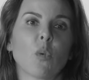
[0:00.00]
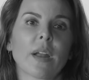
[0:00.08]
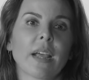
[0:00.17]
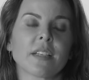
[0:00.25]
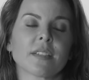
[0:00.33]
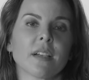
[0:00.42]

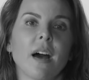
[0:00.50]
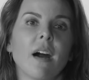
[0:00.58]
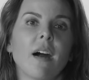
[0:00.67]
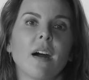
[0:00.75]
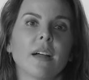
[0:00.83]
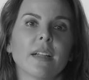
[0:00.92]
what I
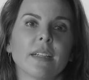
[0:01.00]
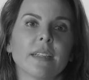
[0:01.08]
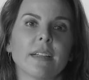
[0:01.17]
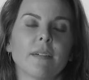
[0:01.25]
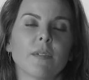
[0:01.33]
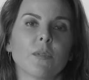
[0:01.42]
saw
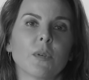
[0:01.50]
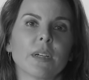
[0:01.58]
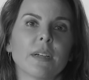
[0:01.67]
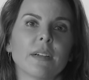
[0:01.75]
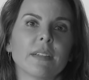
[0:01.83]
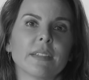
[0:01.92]

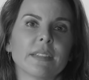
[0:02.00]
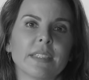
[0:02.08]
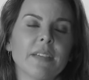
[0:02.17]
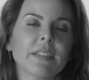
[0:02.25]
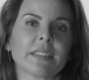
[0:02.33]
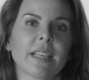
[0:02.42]
well,
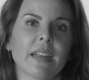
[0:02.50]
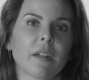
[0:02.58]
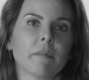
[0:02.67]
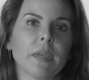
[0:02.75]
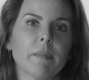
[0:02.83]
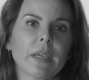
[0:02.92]

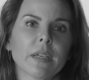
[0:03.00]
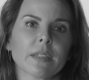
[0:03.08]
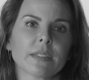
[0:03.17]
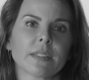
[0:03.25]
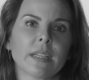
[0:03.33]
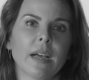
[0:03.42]
devastated me
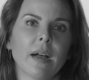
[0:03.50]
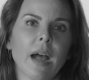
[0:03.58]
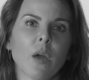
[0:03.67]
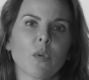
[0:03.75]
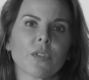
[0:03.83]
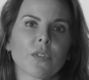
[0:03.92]
because uh,
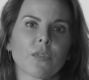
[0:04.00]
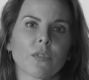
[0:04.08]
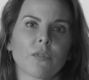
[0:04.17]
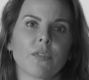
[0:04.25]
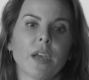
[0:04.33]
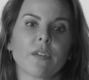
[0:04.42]
I was
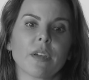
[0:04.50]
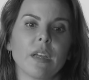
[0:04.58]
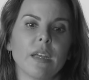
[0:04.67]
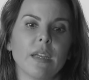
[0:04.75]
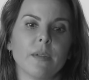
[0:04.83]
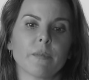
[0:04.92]

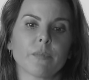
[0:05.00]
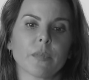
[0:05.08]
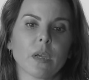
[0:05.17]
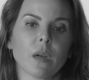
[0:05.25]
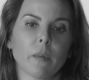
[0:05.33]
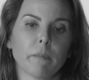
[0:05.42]
very
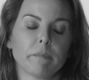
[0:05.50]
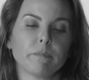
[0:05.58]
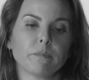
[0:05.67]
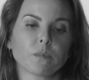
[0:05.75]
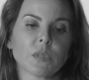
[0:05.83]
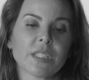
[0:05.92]

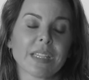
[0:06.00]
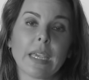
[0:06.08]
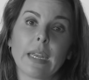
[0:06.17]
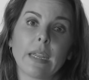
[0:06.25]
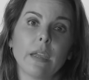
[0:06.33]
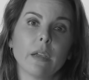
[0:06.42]
um,
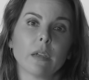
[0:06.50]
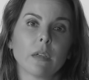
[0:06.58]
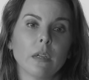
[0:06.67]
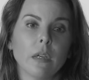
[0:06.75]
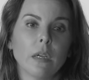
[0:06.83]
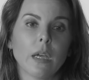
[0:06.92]
skinny,
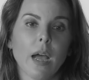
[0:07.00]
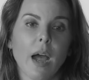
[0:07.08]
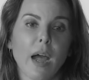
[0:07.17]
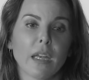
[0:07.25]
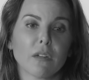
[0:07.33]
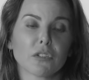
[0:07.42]

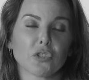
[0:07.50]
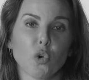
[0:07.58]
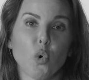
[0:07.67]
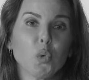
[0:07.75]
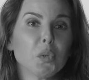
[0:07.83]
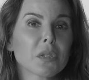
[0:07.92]
I looked
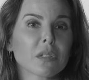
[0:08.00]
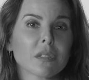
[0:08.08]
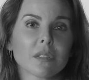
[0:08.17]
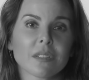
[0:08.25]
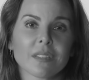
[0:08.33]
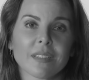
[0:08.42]
old,
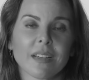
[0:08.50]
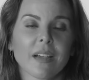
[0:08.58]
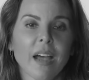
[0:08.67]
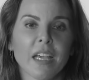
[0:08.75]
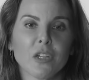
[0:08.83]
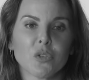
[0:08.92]

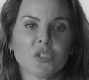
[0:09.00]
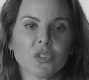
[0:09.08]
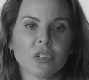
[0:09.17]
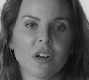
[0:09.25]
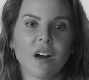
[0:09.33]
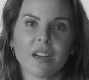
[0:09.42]
I
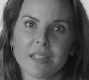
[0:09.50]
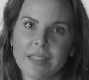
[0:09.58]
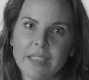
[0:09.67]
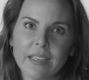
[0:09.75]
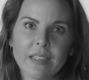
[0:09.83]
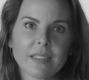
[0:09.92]
looked
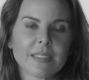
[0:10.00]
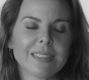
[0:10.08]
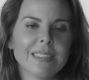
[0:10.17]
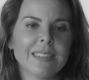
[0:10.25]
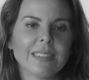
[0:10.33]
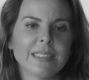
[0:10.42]
ugly,
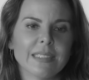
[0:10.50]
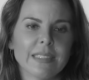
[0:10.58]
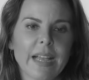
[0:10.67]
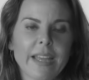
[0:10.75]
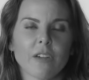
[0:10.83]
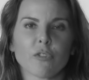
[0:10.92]

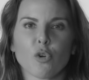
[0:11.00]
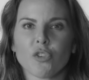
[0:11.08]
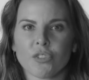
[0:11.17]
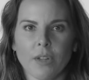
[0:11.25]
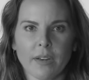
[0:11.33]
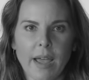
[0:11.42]
and of
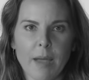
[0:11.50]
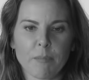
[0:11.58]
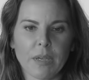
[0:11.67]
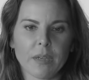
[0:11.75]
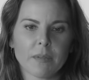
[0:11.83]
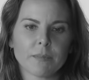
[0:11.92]
course not happy.